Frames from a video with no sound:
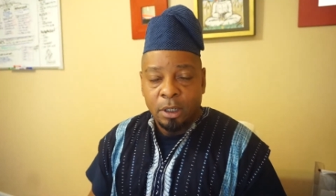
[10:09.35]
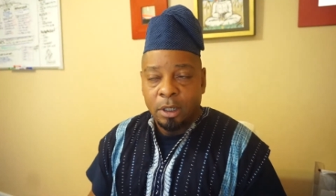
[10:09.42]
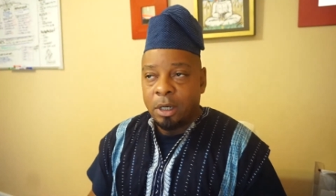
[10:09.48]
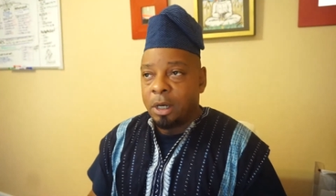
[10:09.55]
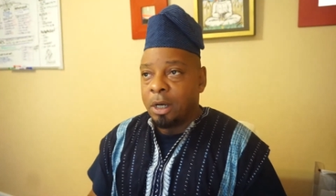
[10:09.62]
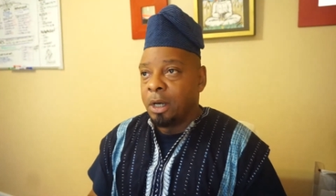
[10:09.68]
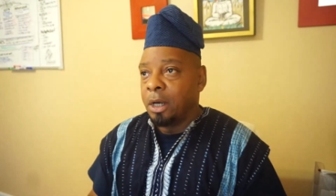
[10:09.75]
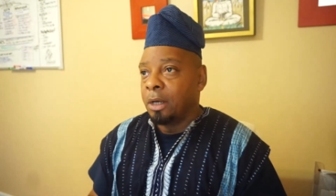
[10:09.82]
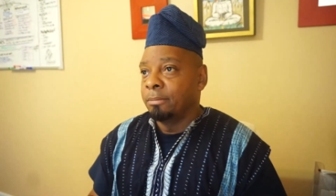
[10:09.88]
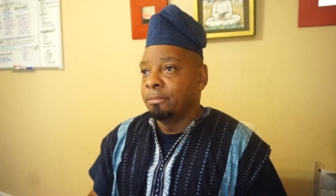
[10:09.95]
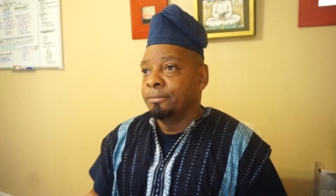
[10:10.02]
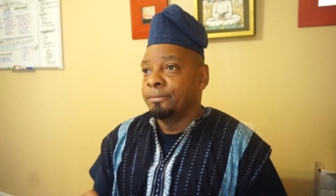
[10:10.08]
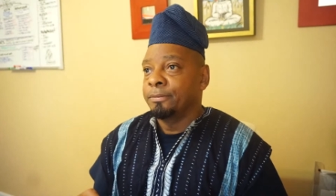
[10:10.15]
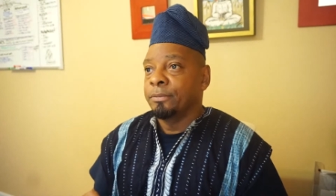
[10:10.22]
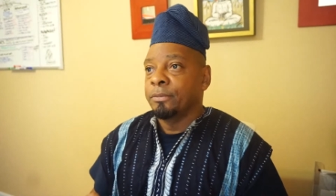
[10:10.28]

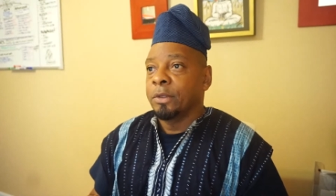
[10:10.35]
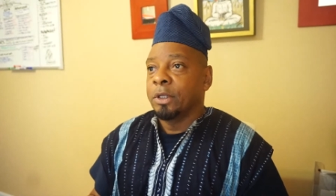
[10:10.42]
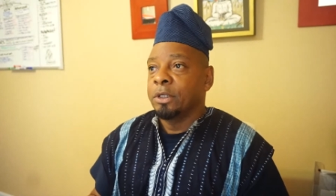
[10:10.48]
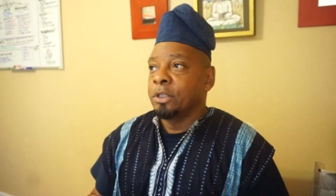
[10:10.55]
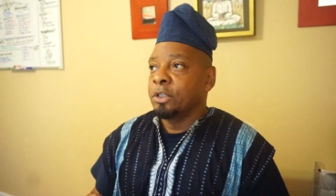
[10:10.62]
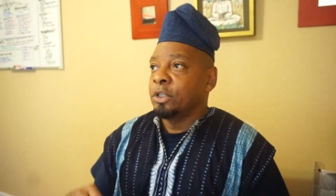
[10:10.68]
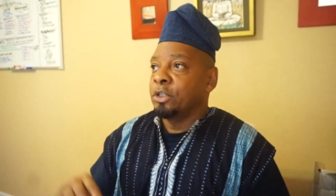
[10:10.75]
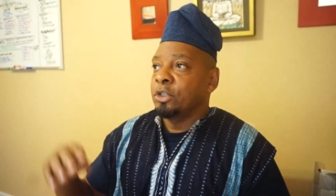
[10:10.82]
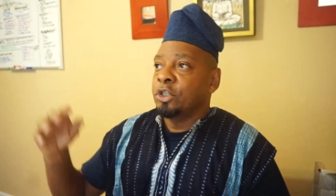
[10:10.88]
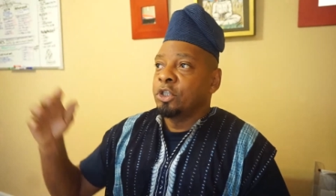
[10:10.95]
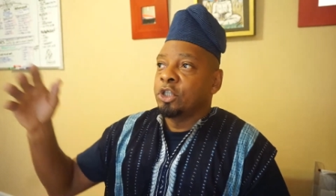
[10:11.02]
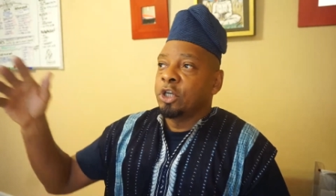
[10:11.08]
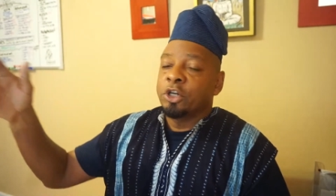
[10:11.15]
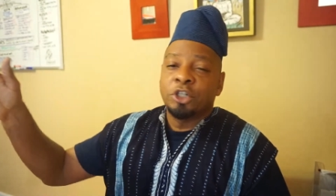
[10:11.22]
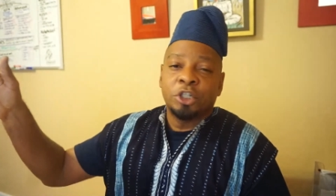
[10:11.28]
um,
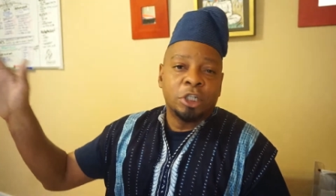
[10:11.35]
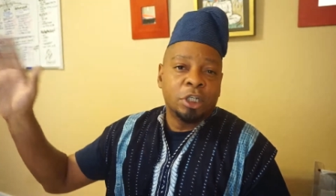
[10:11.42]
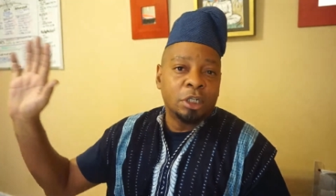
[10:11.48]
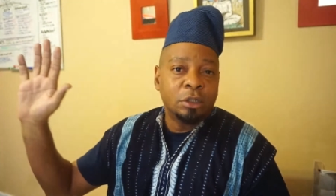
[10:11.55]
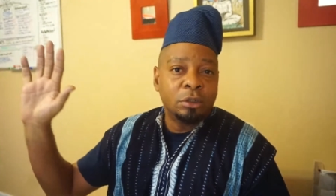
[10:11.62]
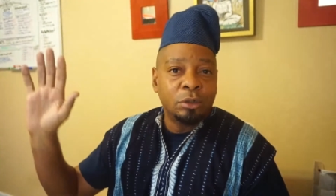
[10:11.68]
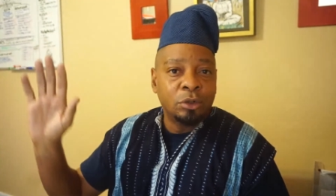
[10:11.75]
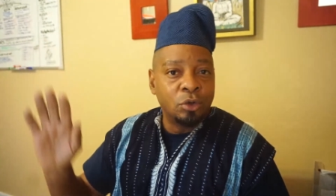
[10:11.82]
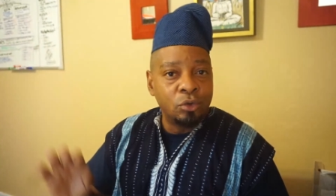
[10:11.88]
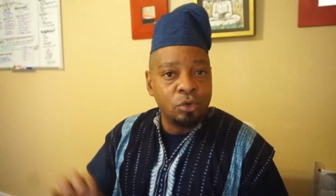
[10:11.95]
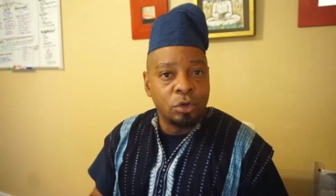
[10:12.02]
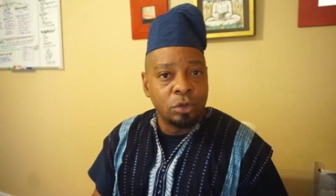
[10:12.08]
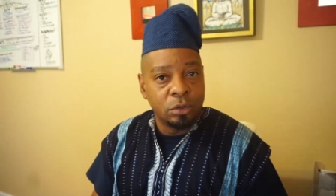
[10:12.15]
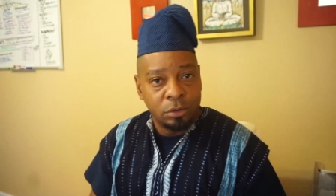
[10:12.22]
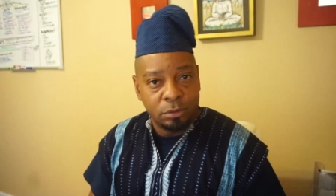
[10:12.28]
searching
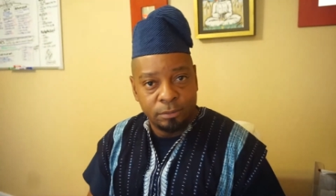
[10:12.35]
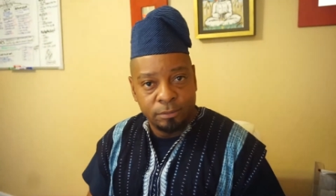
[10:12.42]
Google,